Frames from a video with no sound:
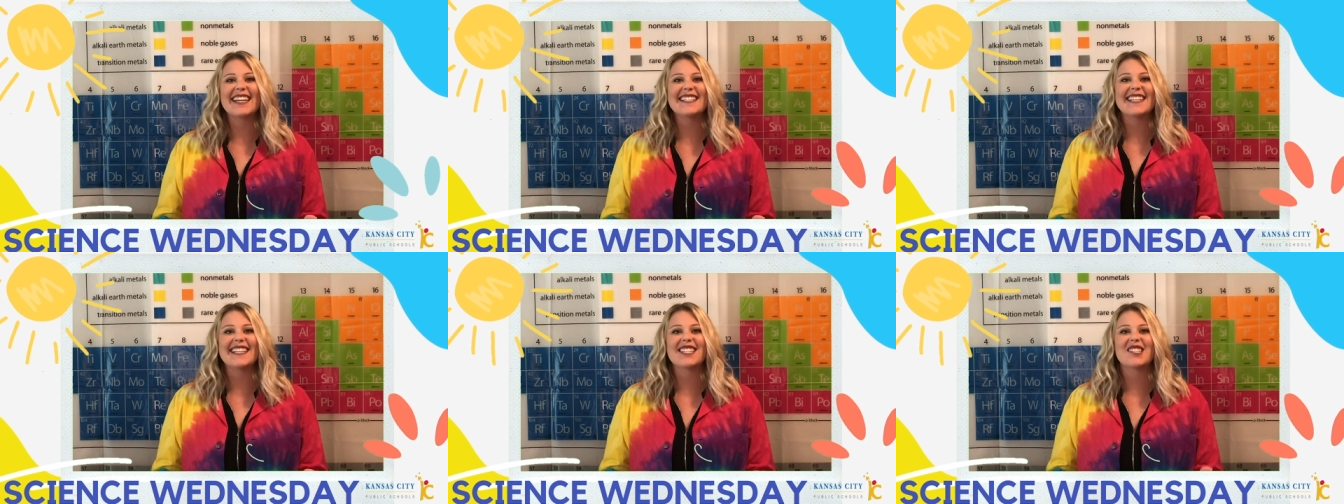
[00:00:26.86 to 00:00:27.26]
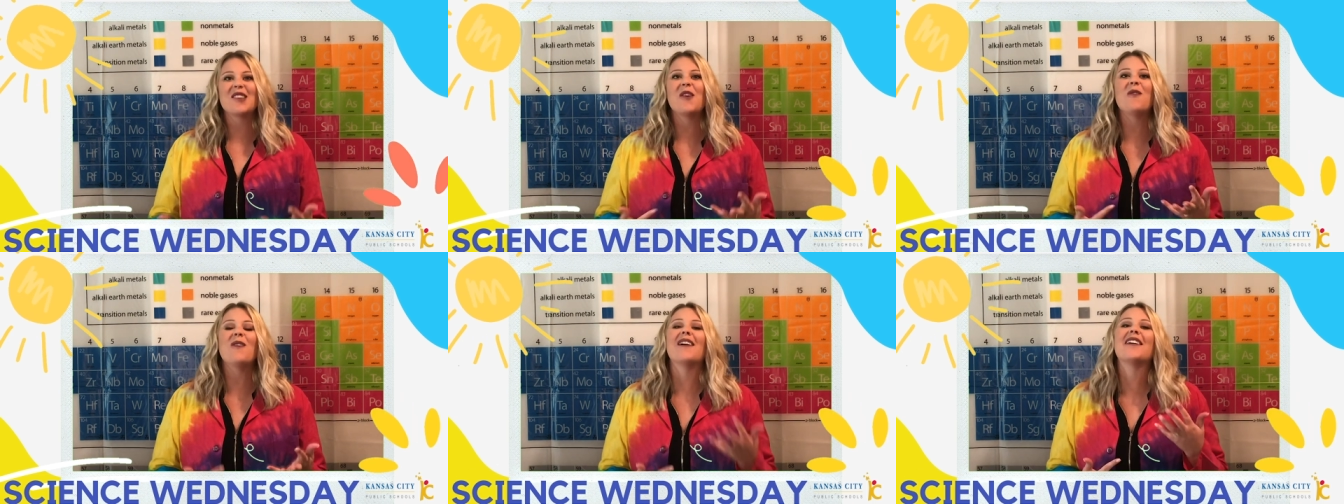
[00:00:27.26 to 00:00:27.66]
scientists,
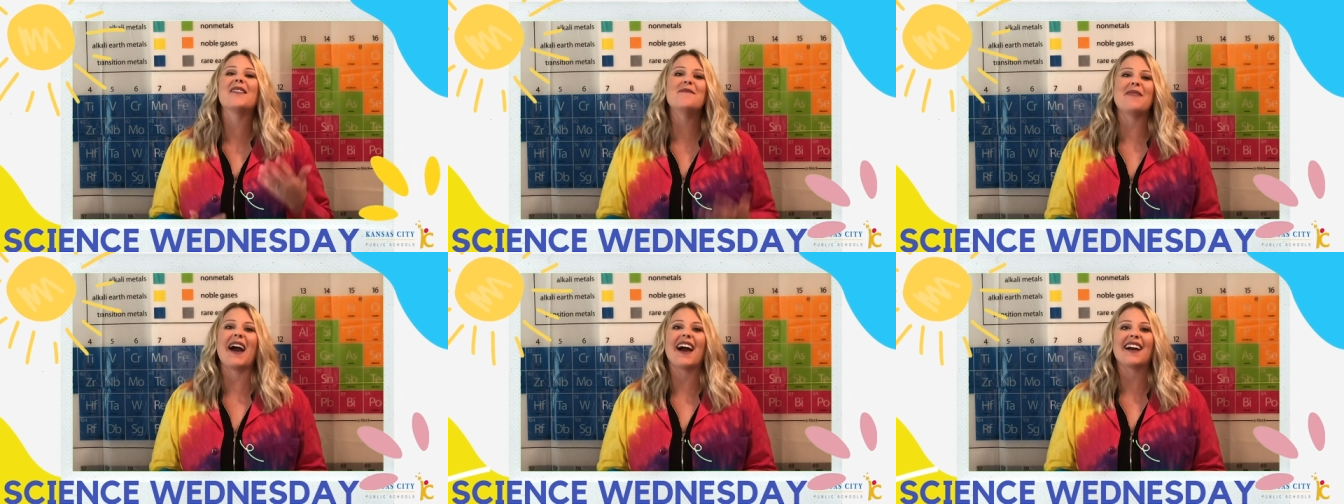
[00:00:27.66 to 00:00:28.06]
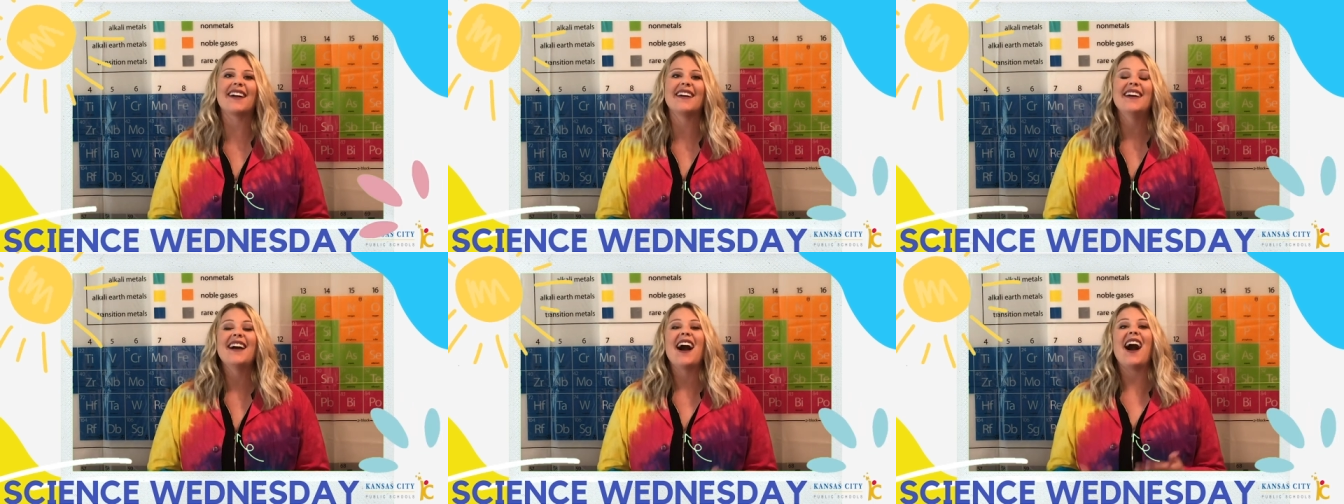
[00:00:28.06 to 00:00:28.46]
welcome
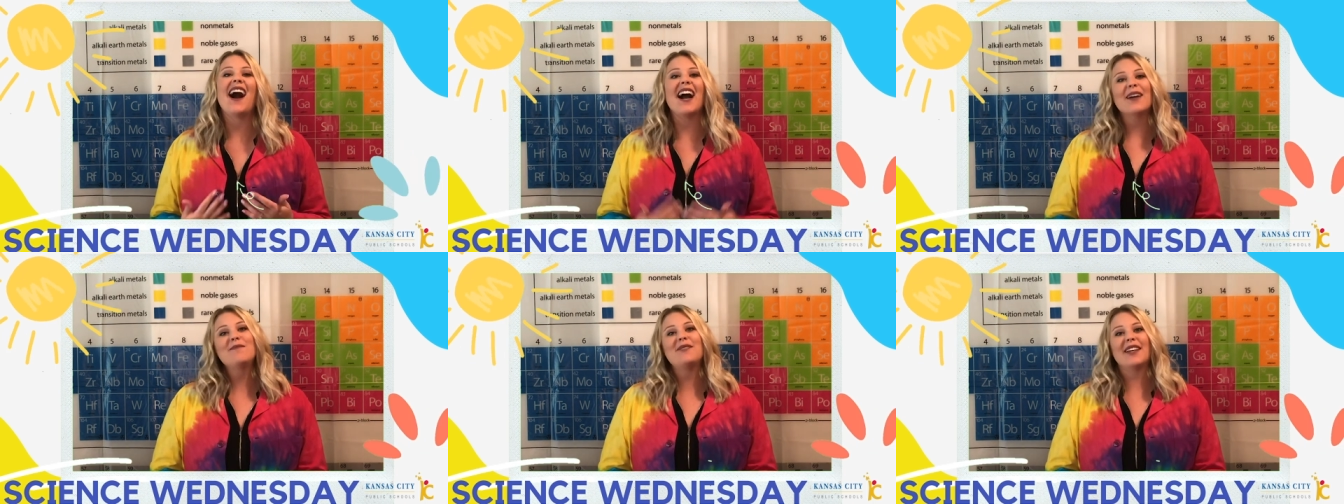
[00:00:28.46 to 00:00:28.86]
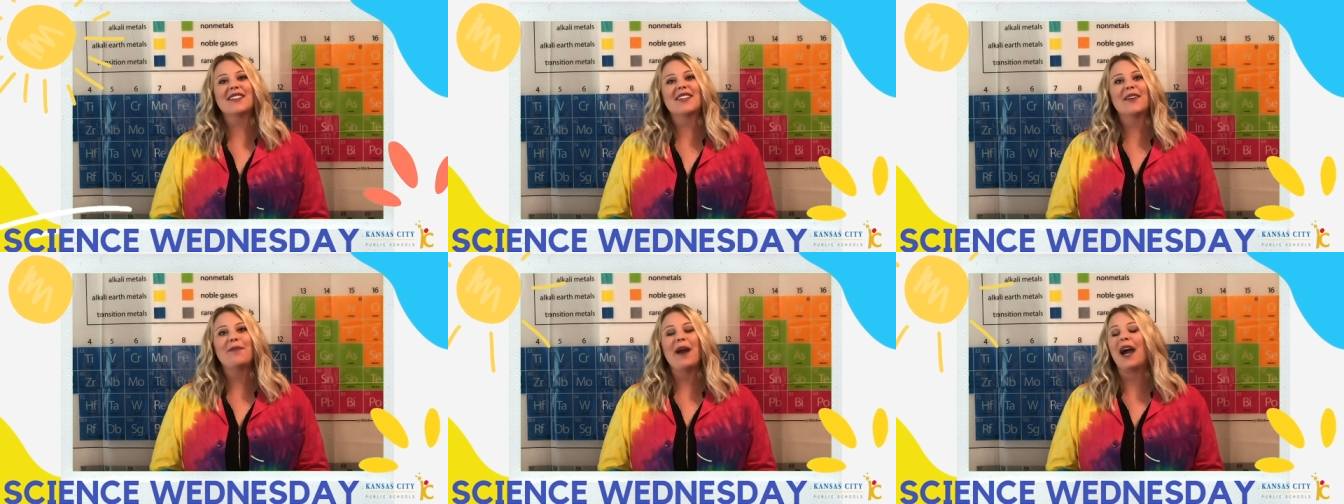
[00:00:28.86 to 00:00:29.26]
back. I'm
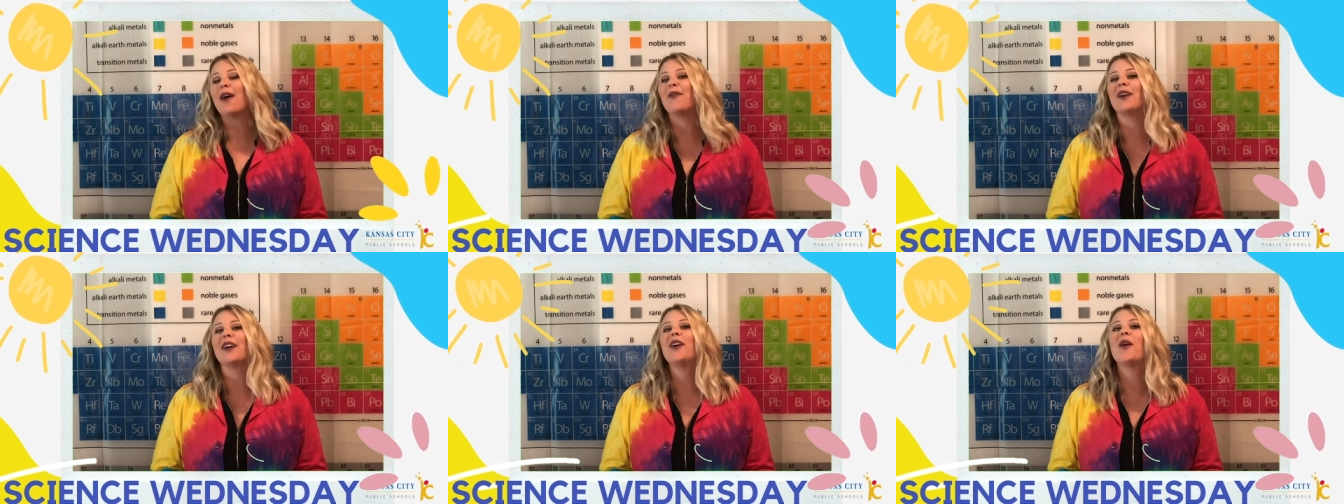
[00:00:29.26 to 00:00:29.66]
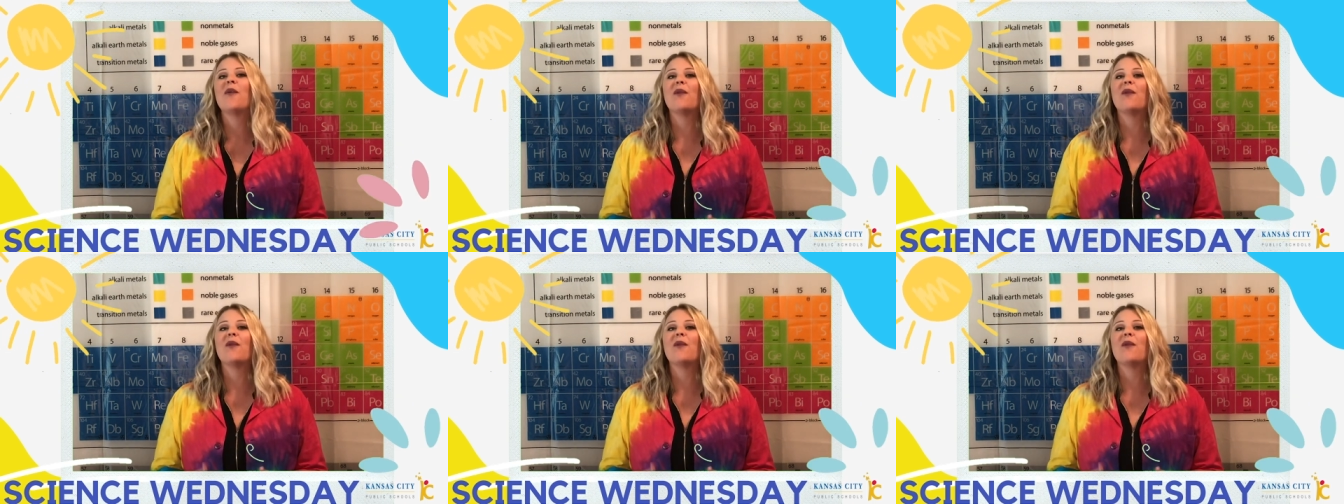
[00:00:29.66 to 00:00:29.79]
Jessica Power,